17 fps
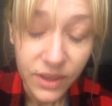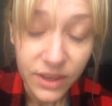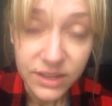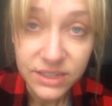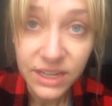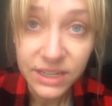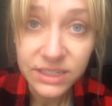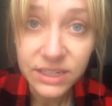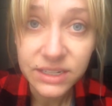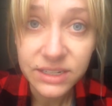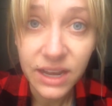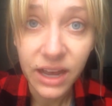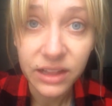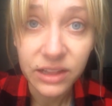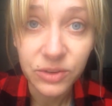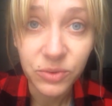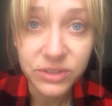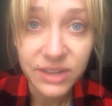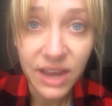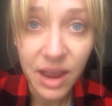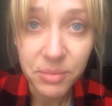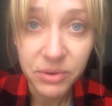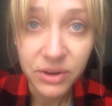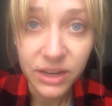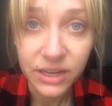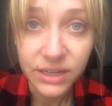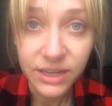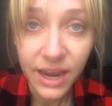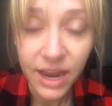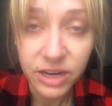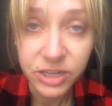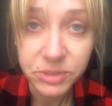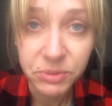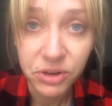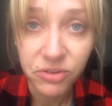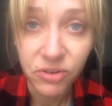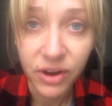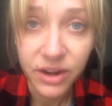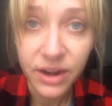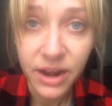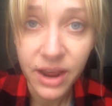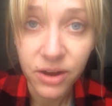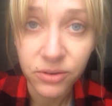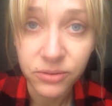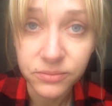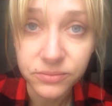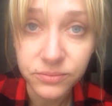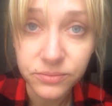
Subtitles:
Because that's exactly what's happening in Kashmir right now.